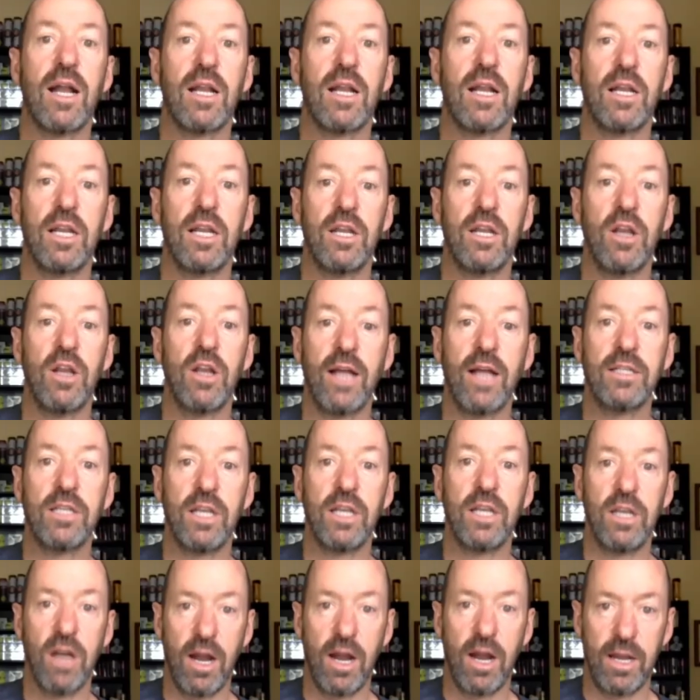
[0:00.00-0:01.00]
in
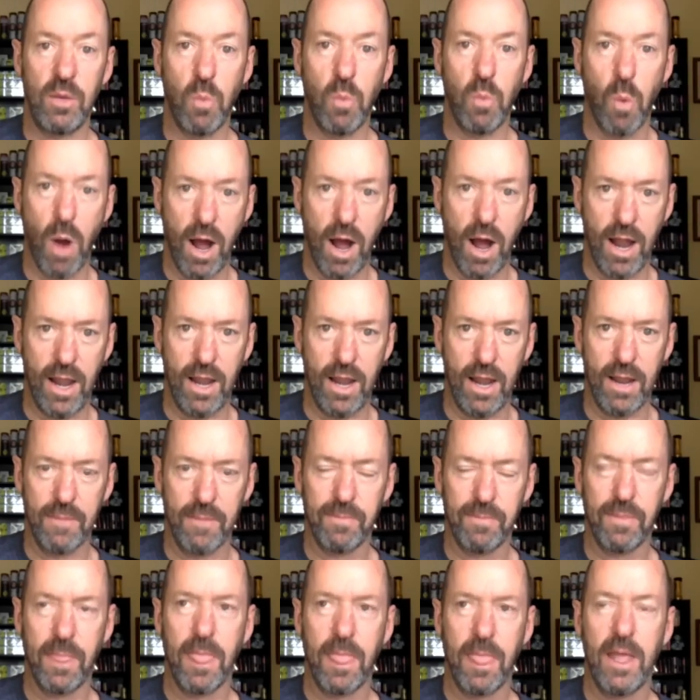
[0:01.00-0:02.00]
1991.
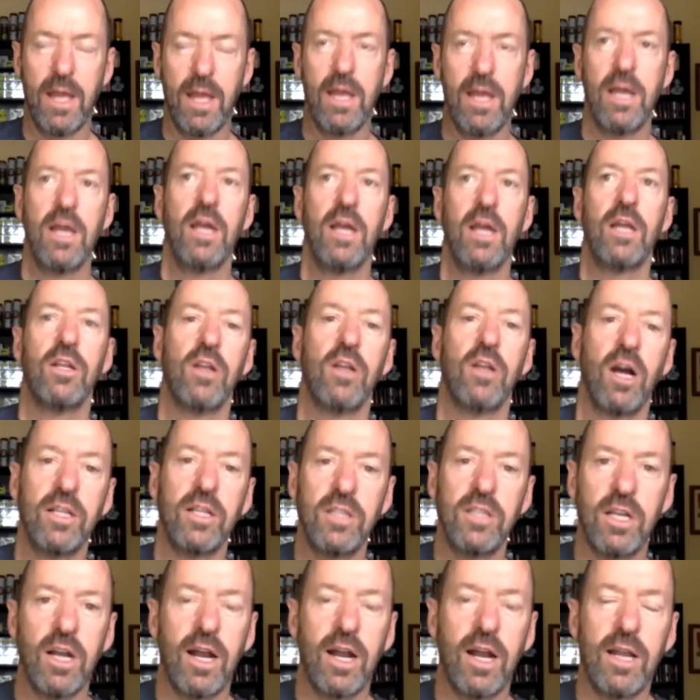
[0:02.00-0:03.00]

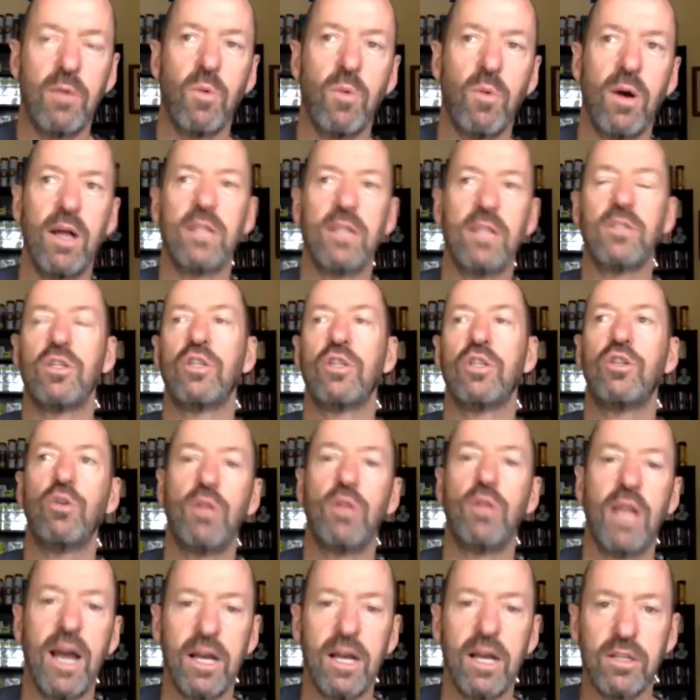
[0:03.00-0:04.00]
1991 to
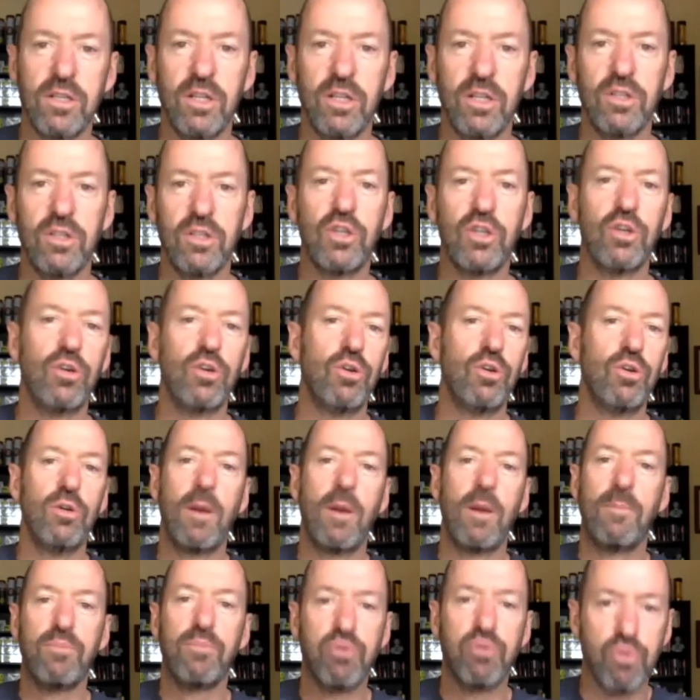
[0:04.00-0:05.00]
2002,
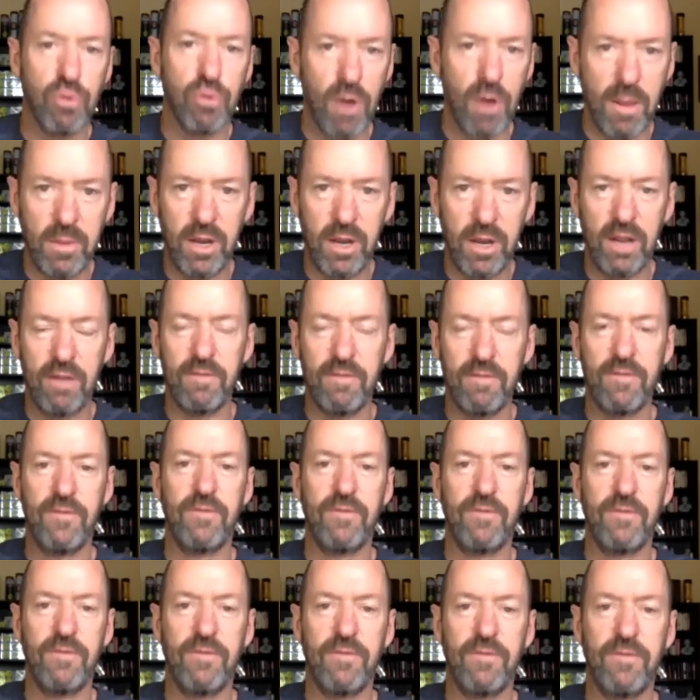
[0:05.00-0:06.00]
primitive,
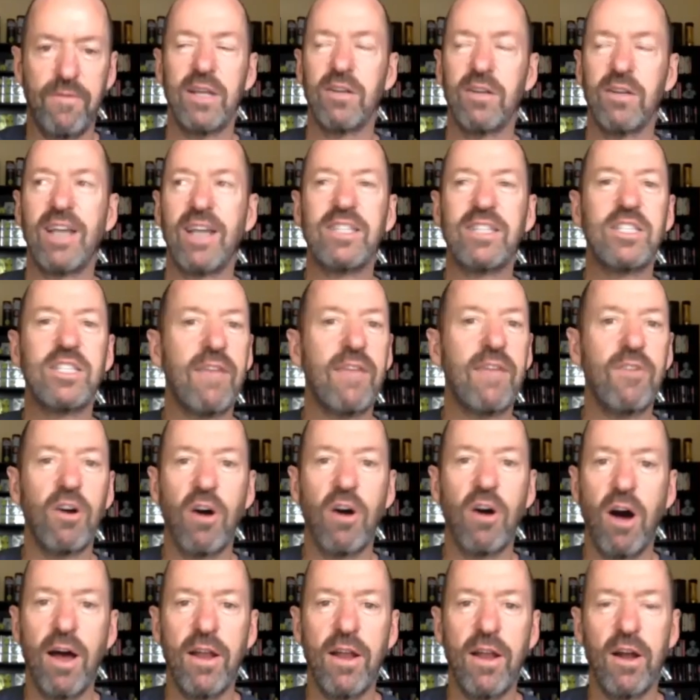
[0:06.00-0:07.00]
like seven
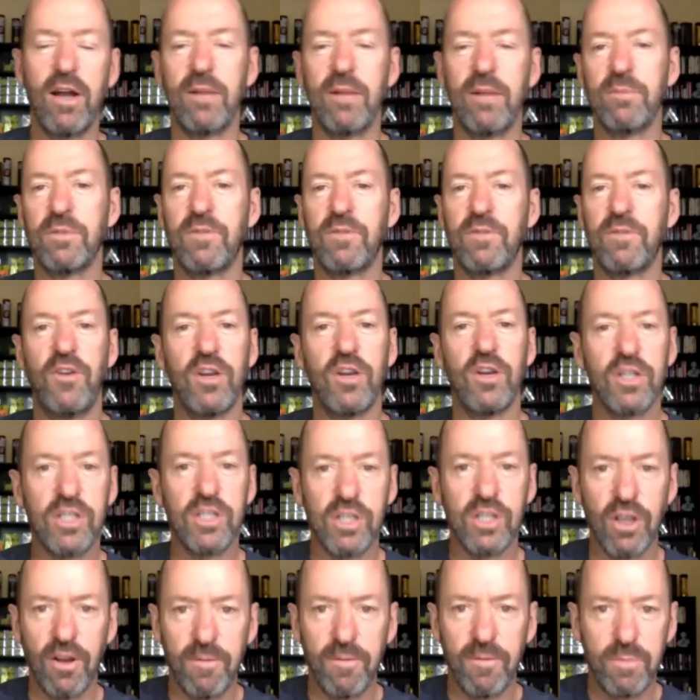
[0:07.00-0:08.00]
line items first
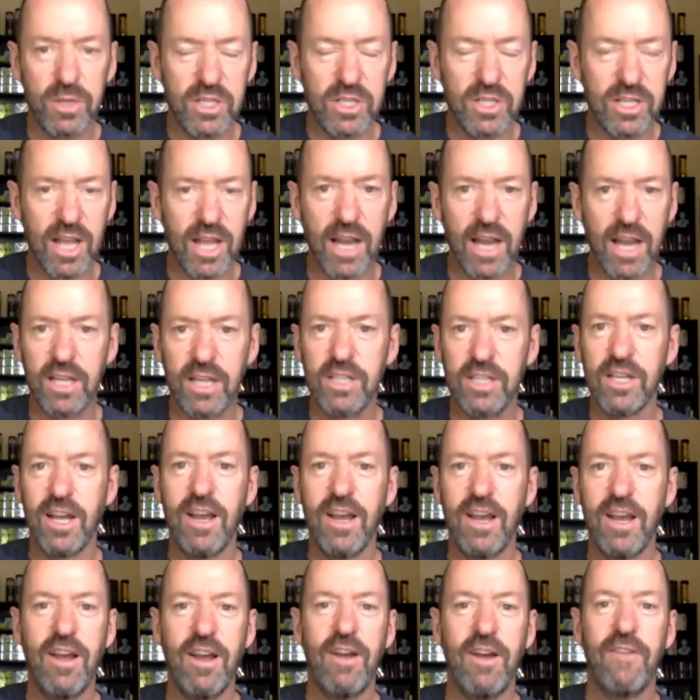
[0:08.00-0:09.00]
serve percentage,
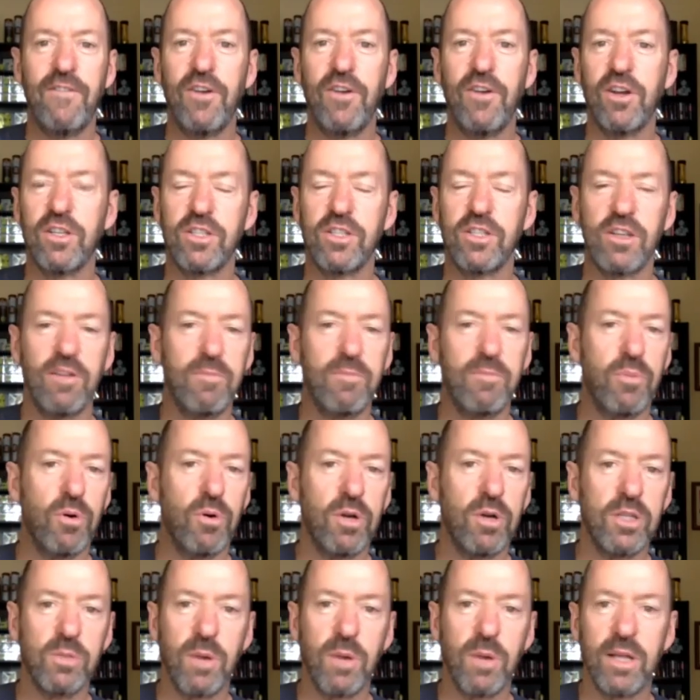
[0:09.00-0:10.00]
first serve
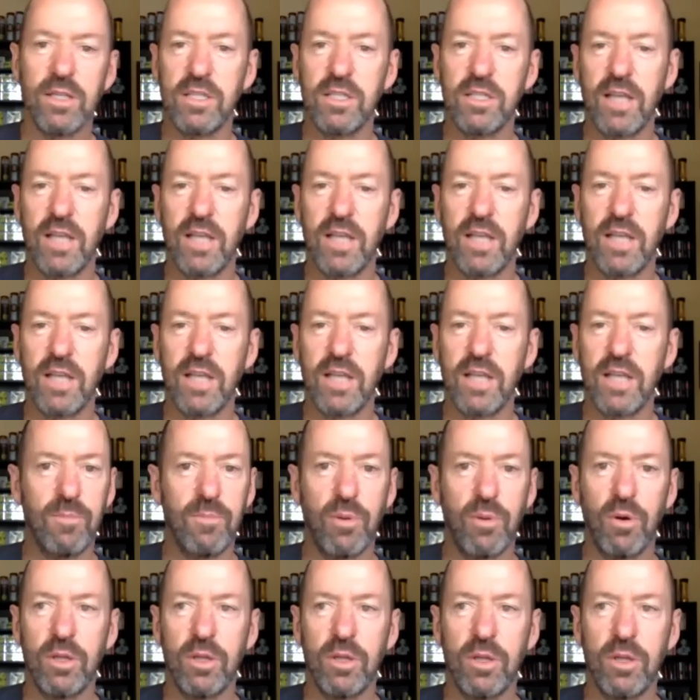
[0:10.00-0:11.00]
points one, second serve
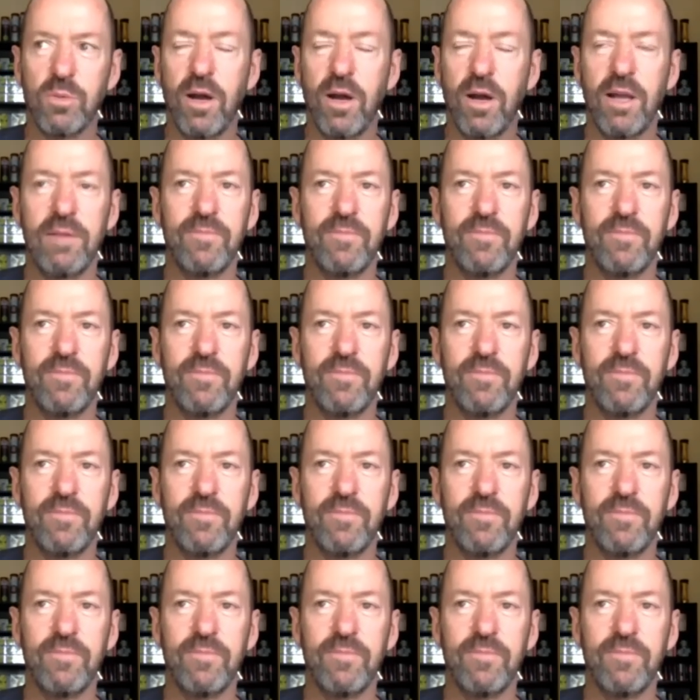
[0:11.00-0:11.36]
points one,